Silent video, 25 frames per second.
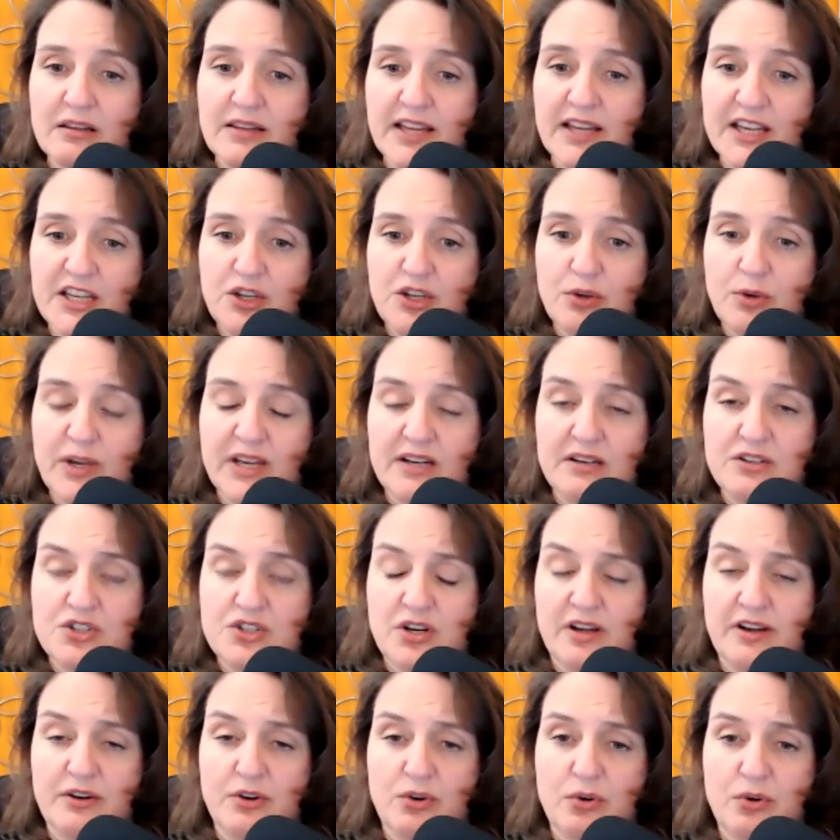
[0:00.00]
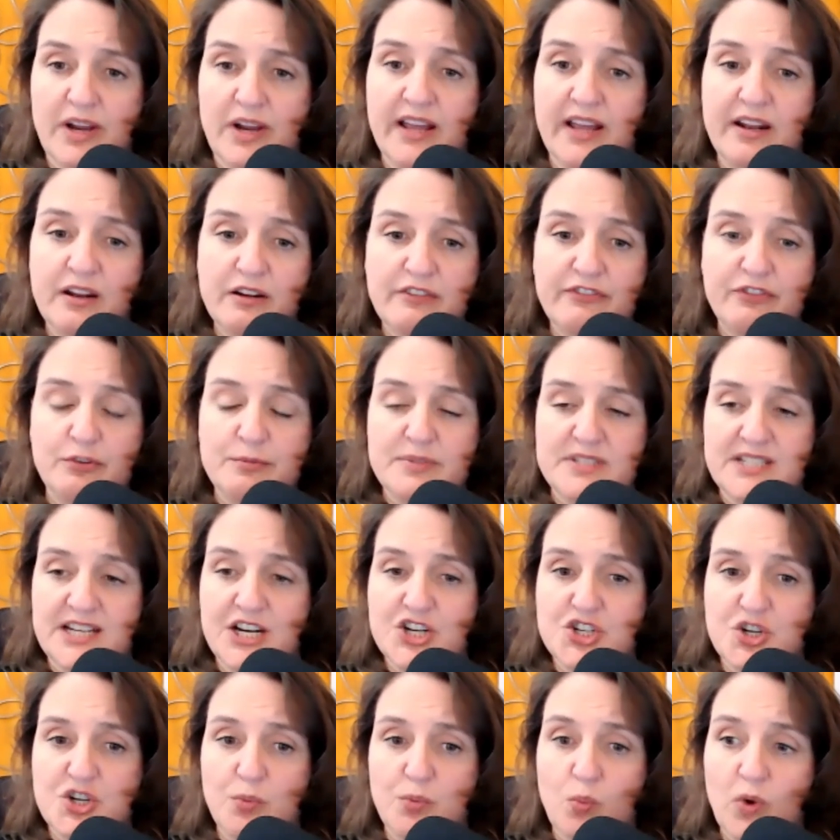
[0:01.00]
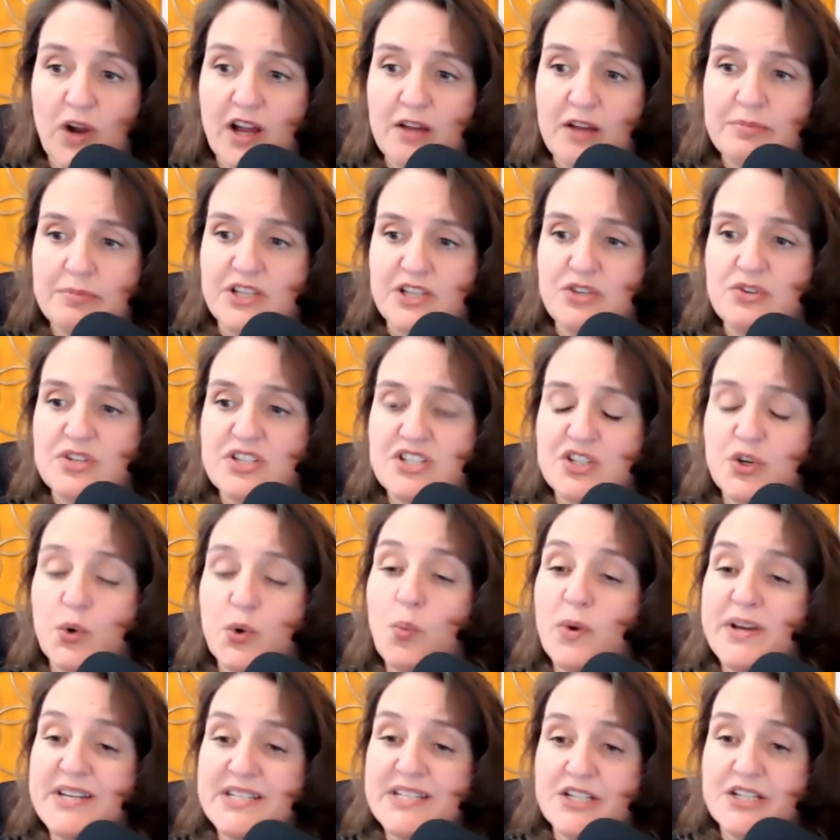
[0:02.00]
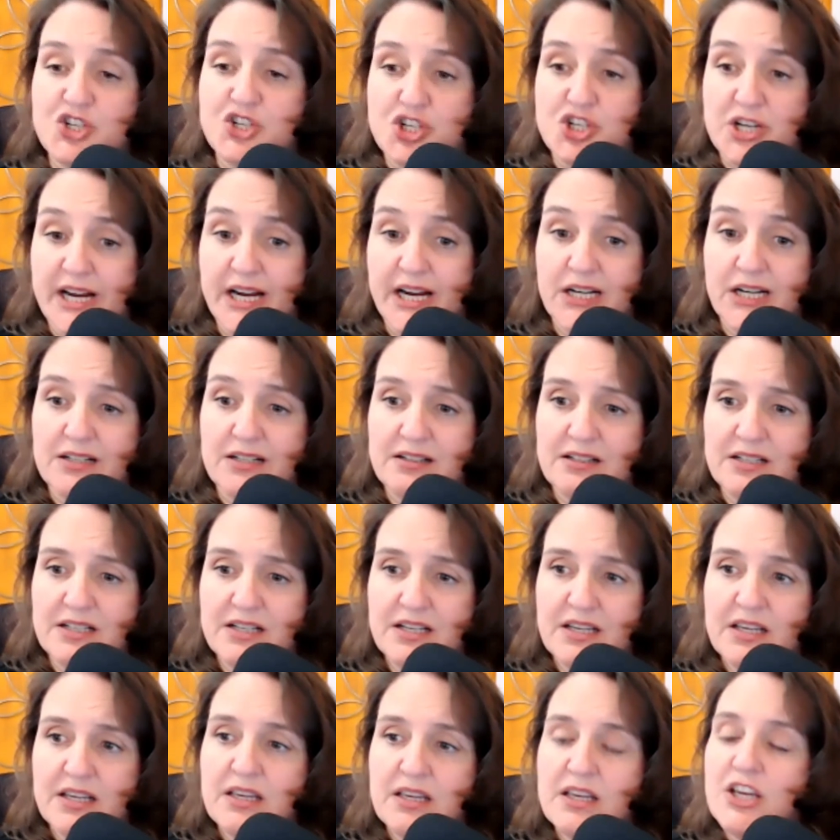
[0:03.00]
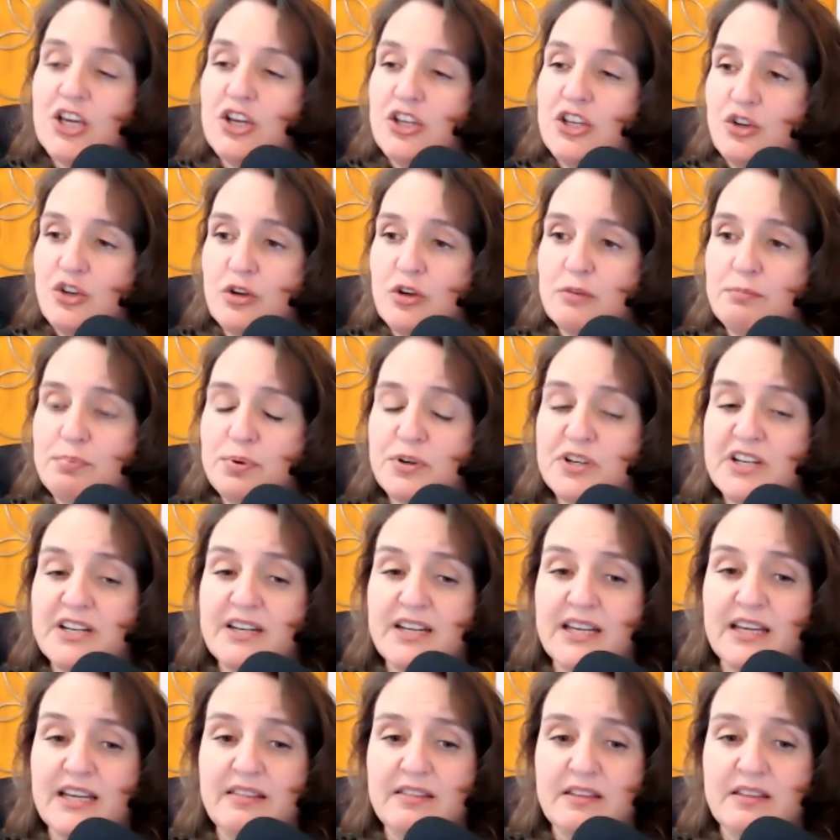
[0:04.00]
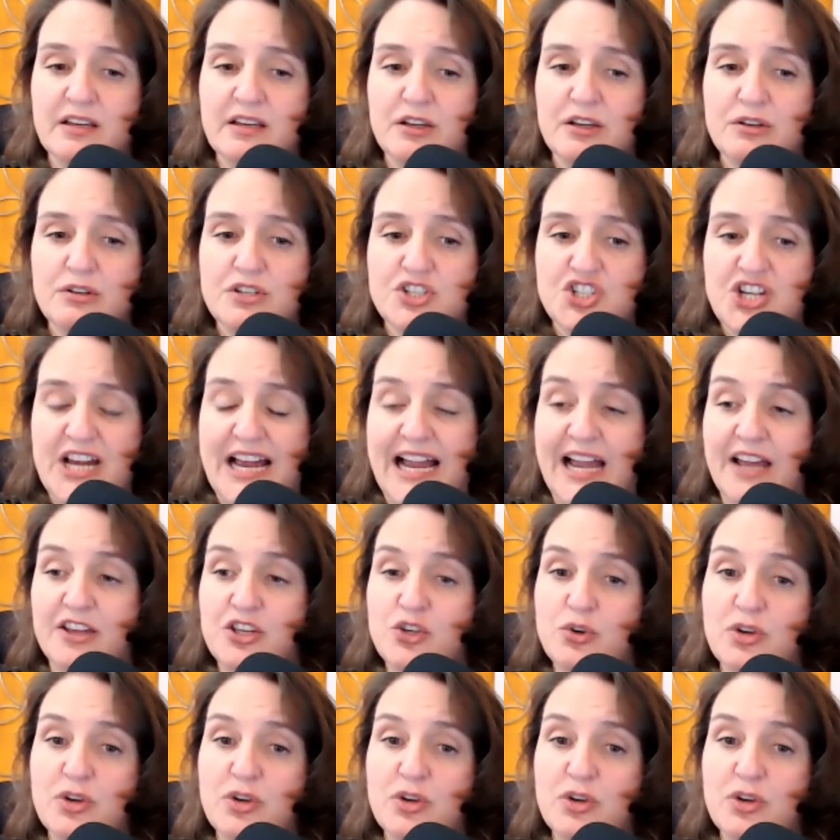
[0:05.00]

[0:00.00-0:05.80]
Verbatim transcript: like you had uh, created from session one but you still want to share you can put it in the chat.